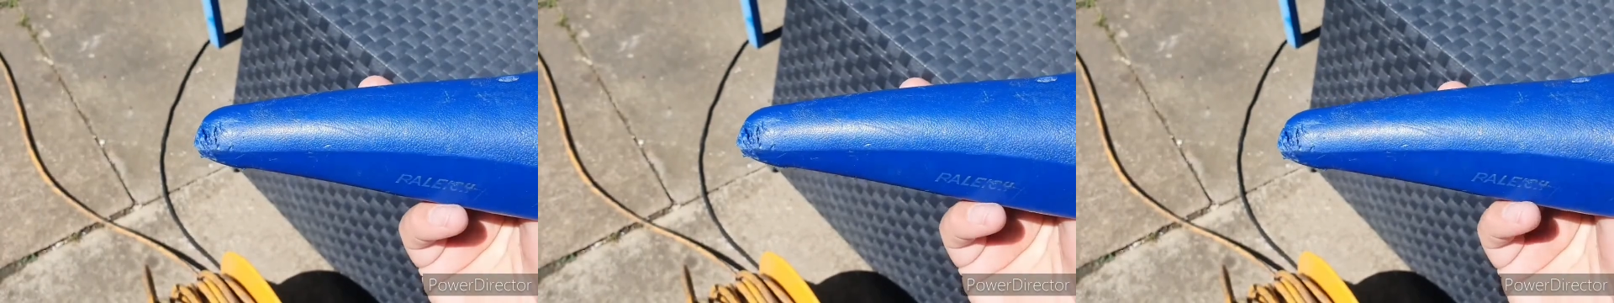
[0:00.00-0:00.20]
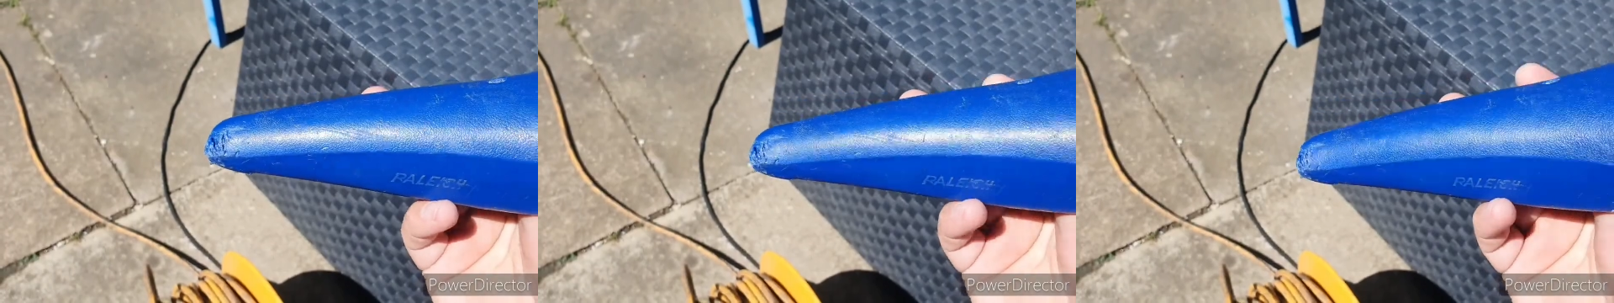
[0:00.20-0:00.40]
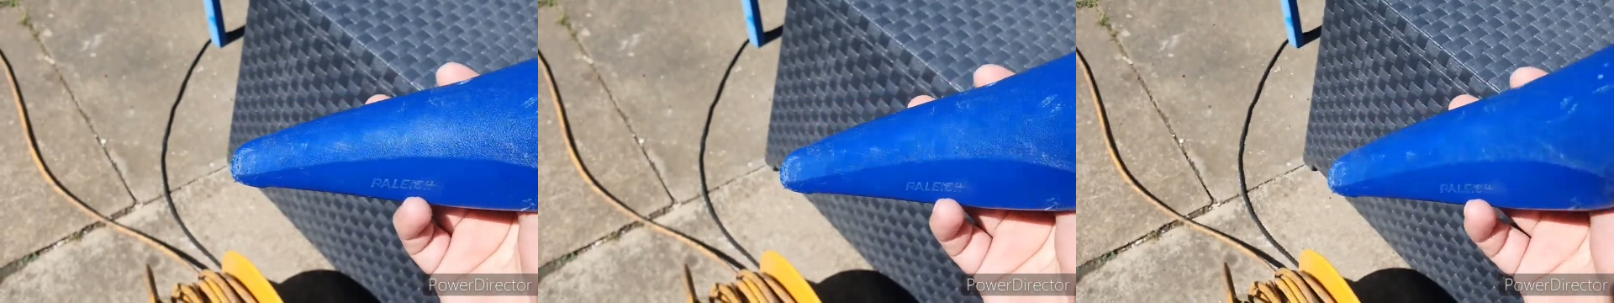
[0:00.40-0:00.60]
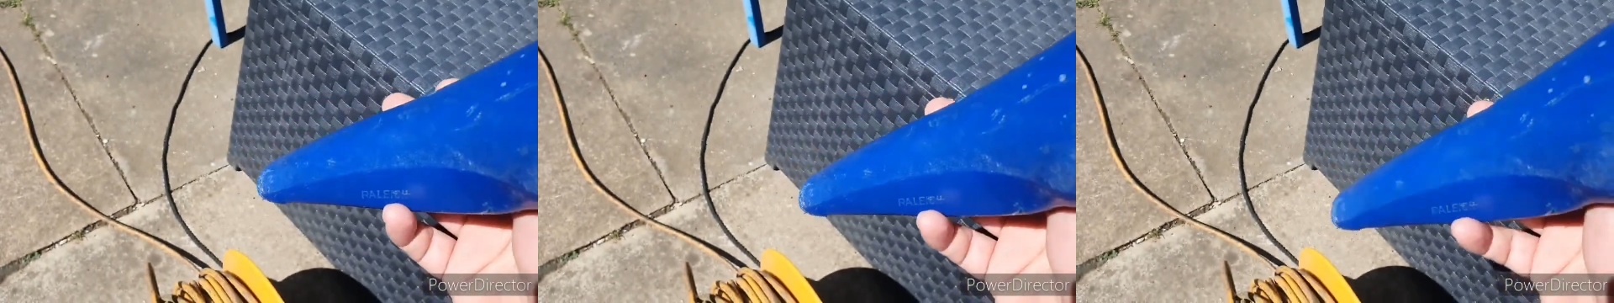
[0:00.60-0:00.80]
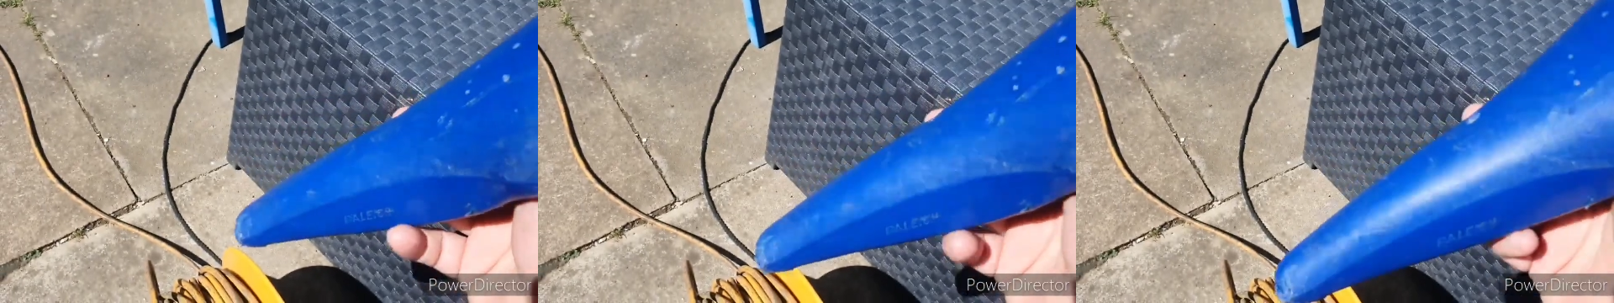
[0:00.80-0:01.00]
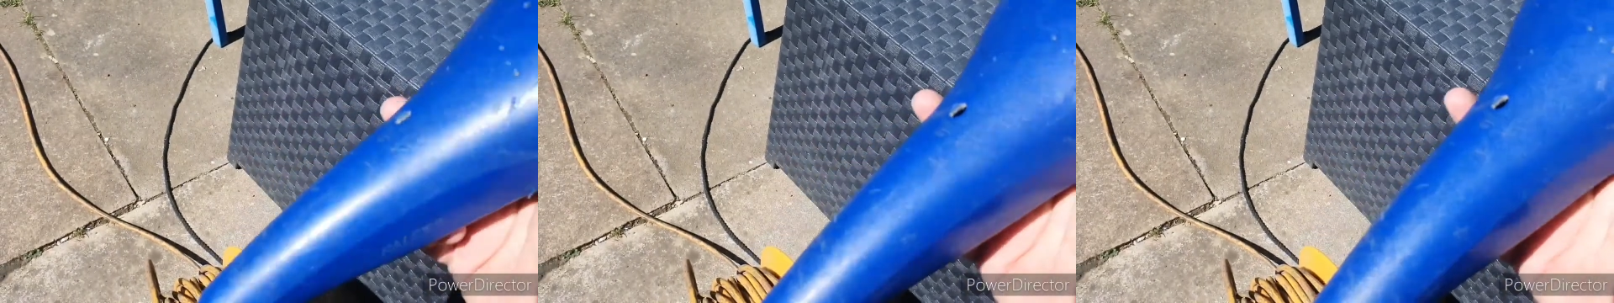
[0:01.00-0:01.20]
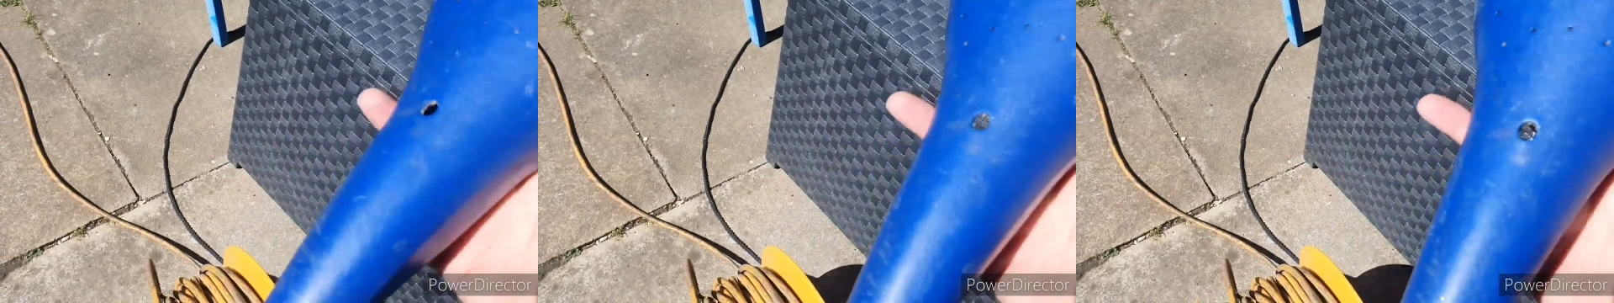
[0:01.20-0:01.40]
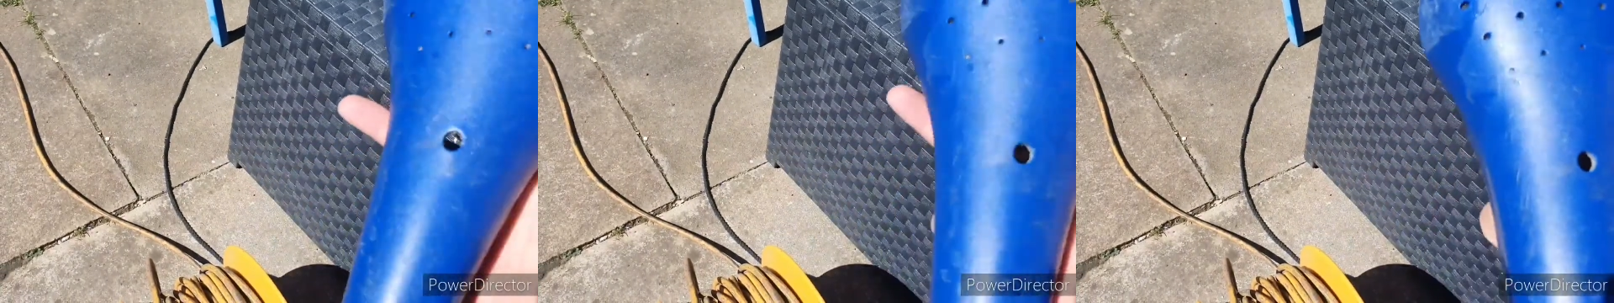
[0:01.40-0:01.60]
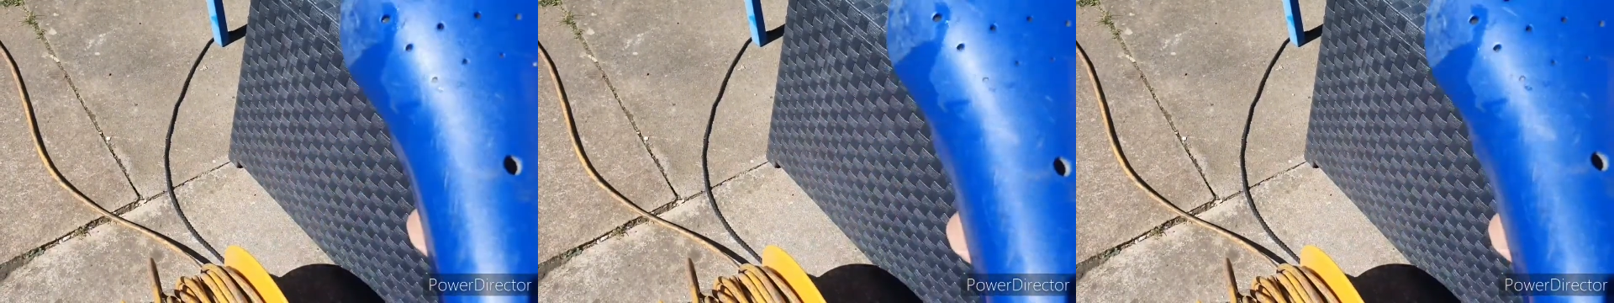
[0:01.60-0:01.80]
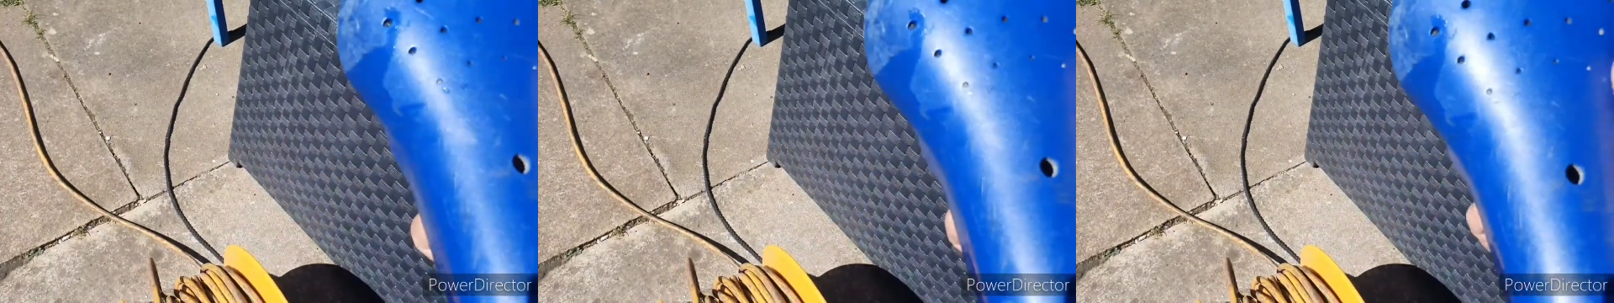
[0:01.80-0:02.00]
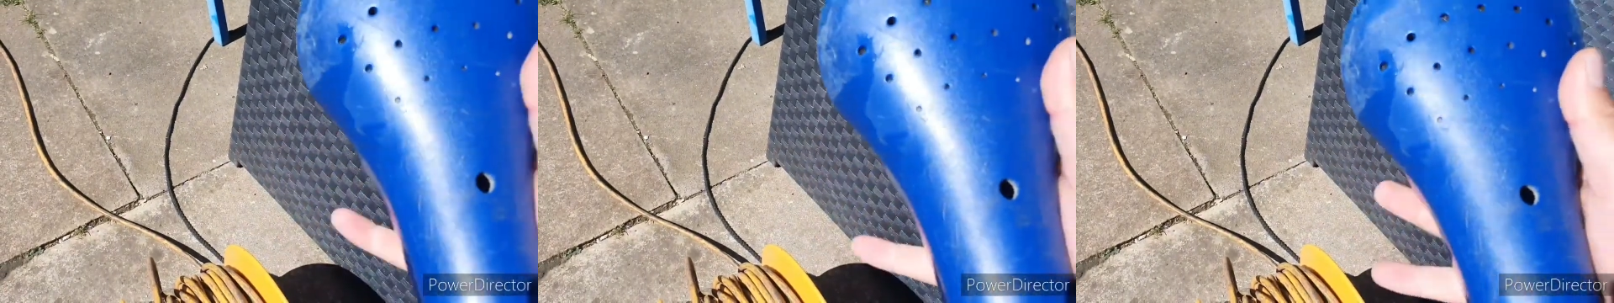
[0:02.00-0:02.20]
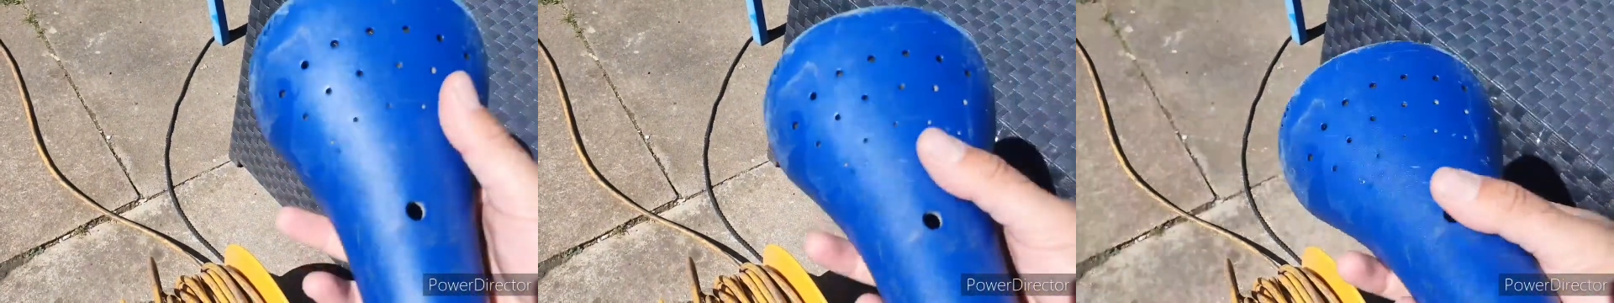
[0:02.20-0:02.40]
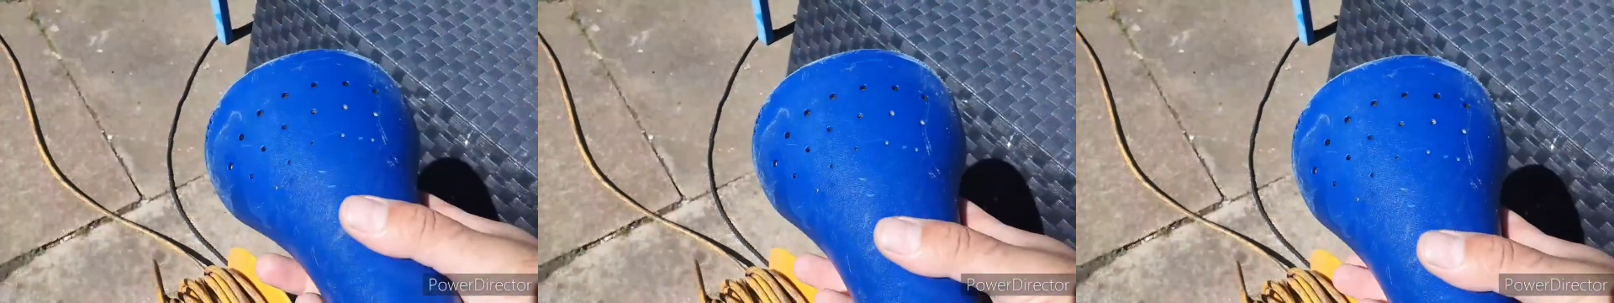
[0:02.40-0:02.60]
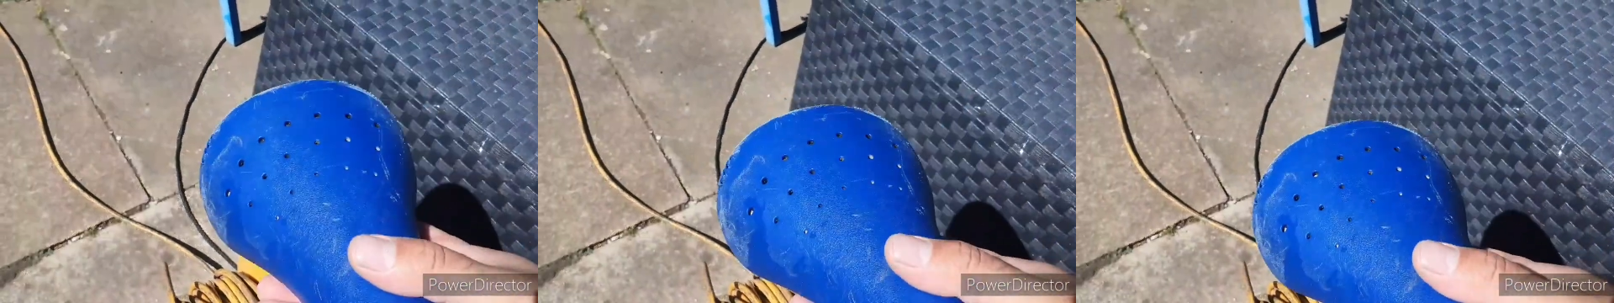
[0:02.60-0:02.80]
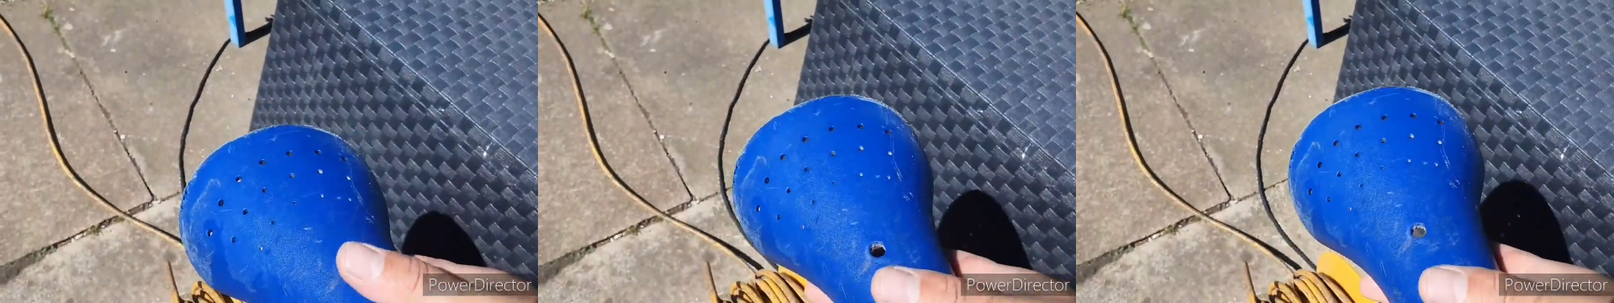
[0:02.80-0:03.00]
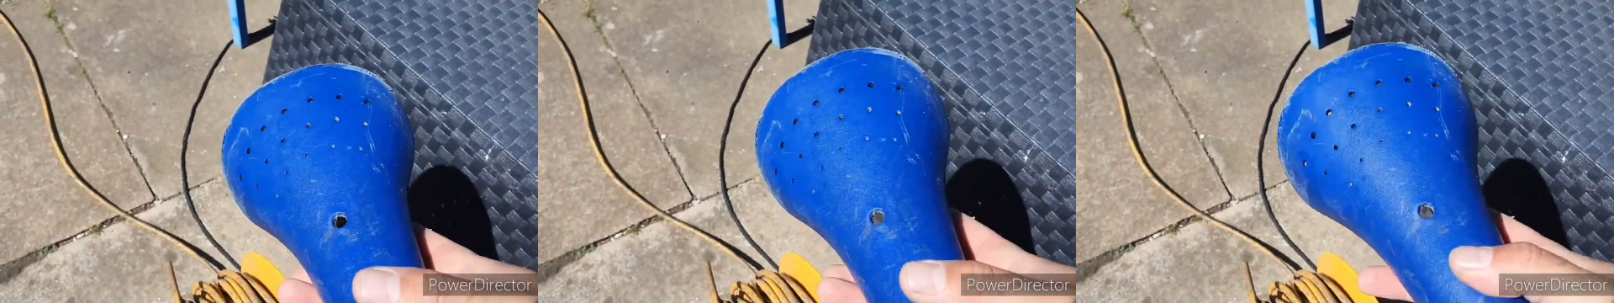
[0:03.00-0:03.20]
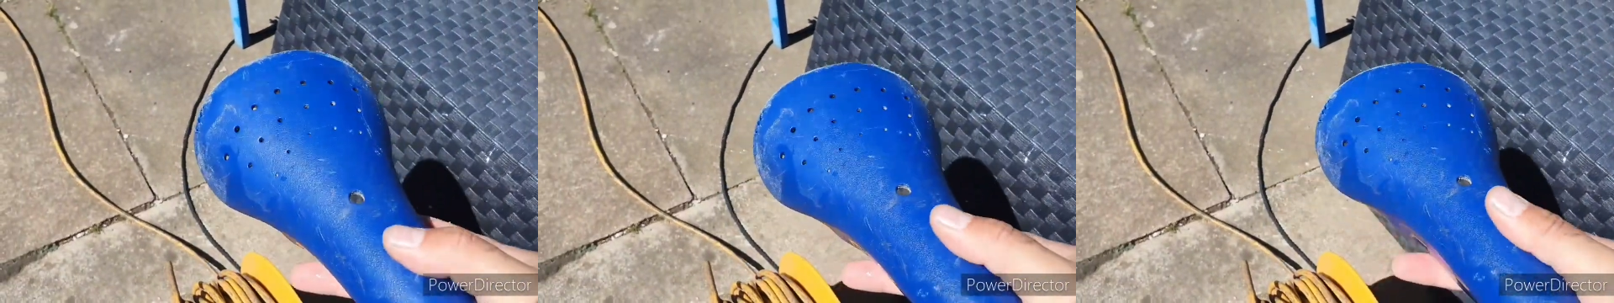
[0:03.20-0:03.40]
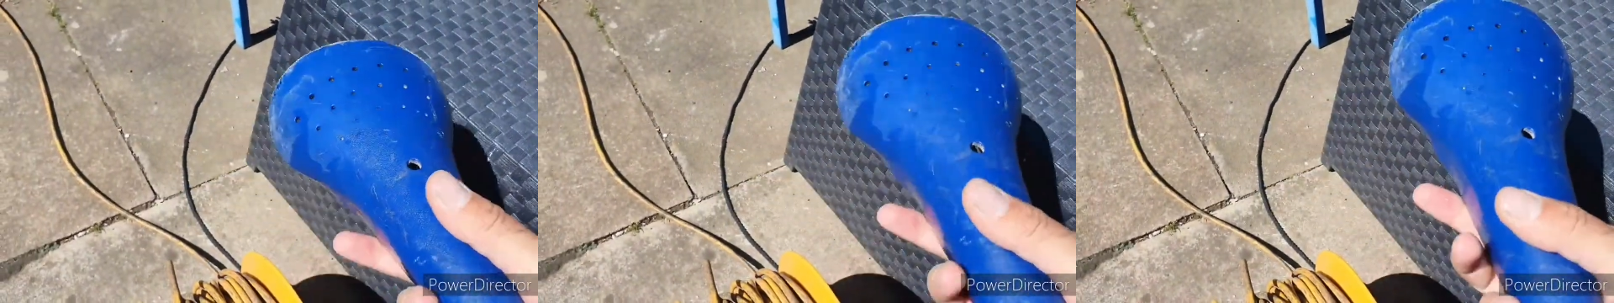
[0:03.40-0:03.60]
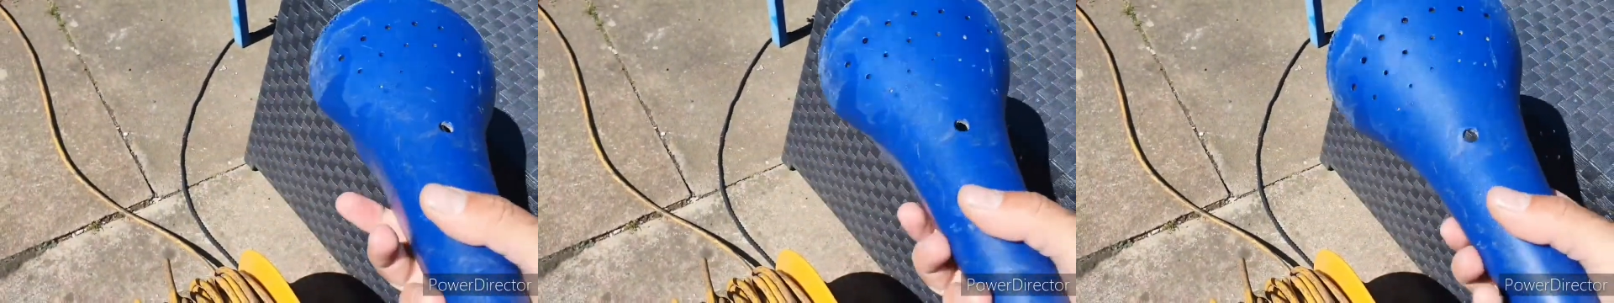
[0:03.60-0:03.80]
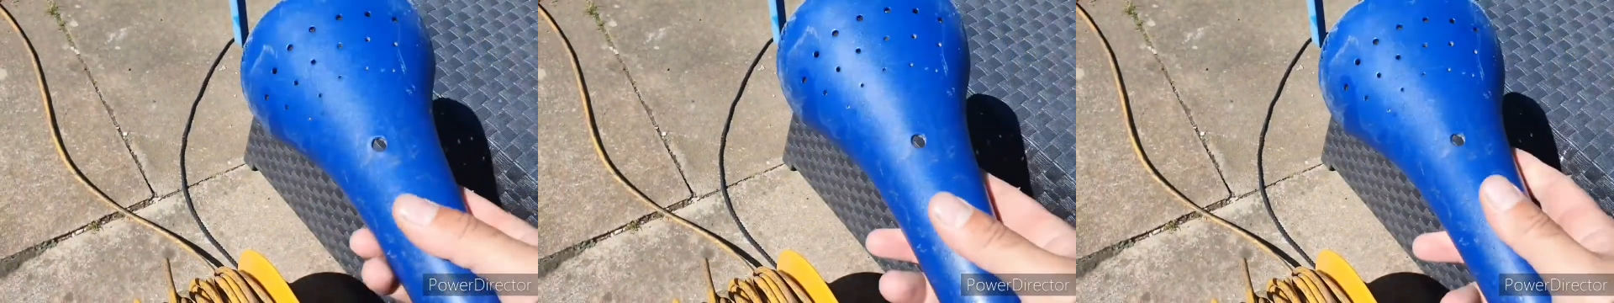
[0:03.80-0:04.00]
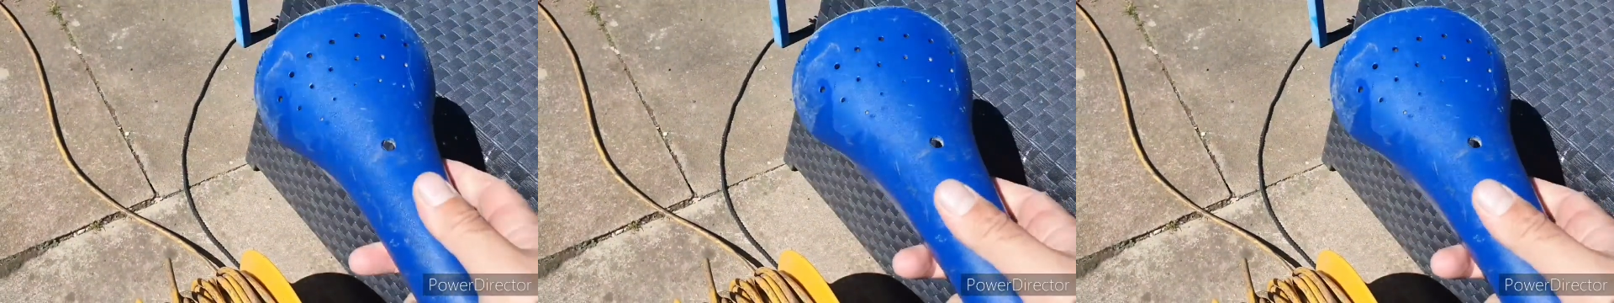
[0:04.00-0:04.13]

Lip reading: (no speaker visible)